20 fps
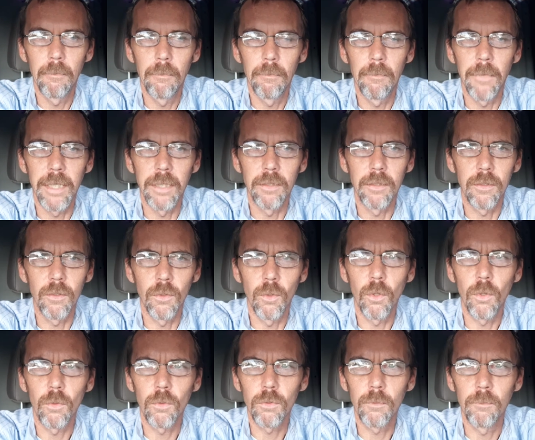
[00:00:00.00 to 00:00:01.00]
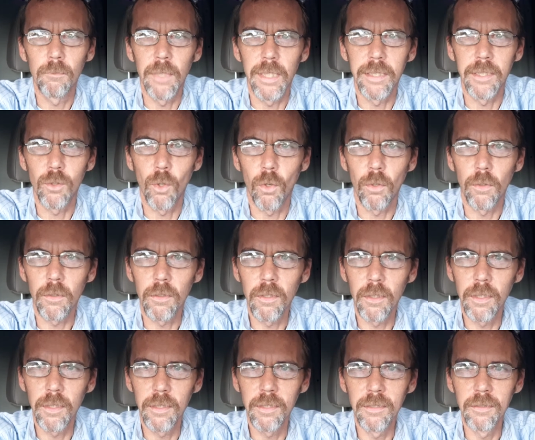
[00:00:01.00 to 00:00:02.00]

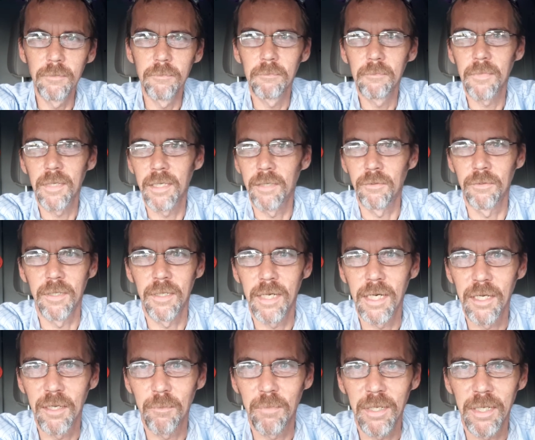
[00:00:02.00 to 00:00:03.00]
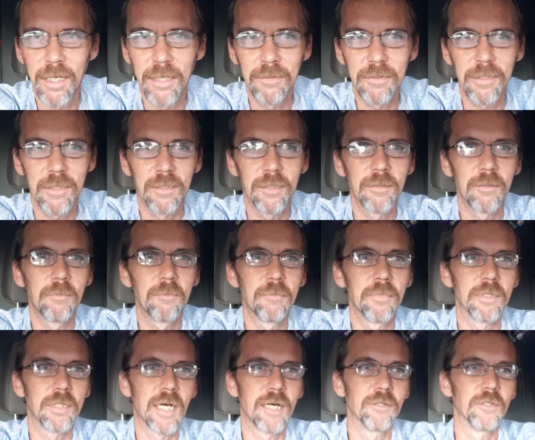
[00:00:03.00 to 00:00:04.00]
Mandalorian. I don't know how to pronounce it,
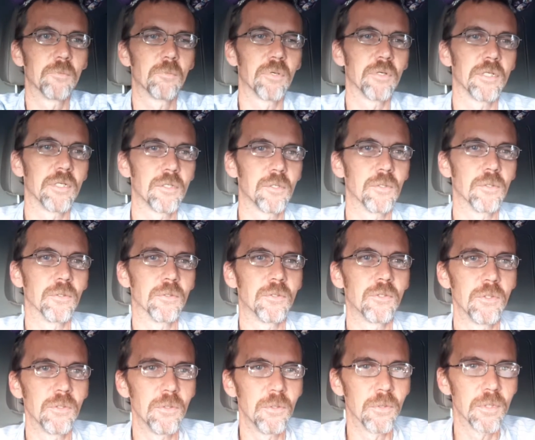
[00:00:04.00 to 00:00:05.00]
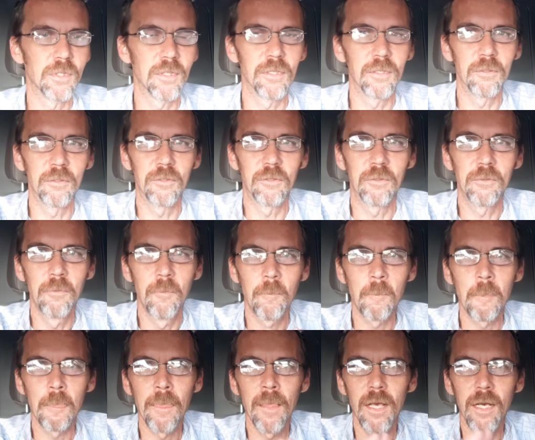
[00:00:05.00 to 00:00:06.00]
but that was pretty cool too. With the little,
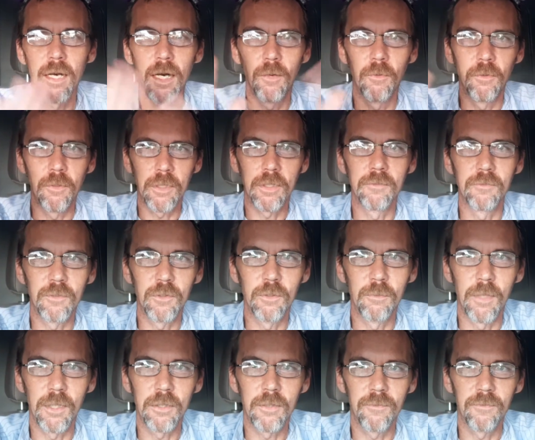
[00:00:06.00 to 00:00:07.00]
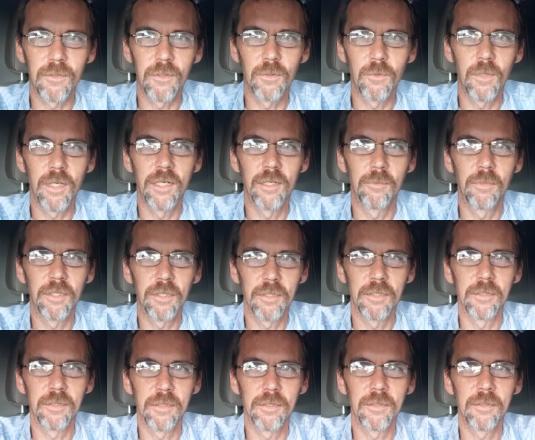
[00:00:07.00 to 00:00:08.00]
I won't give too much of it away, but
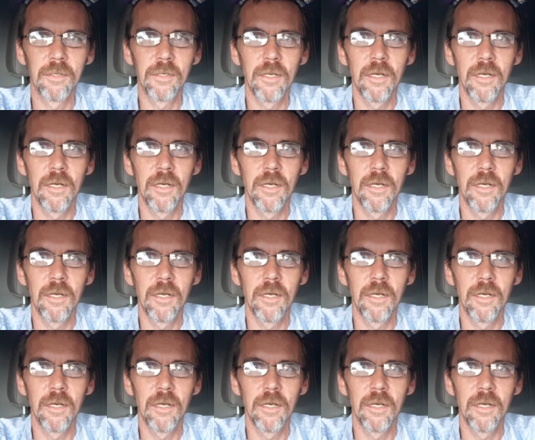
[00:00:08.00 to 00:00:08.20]
there's a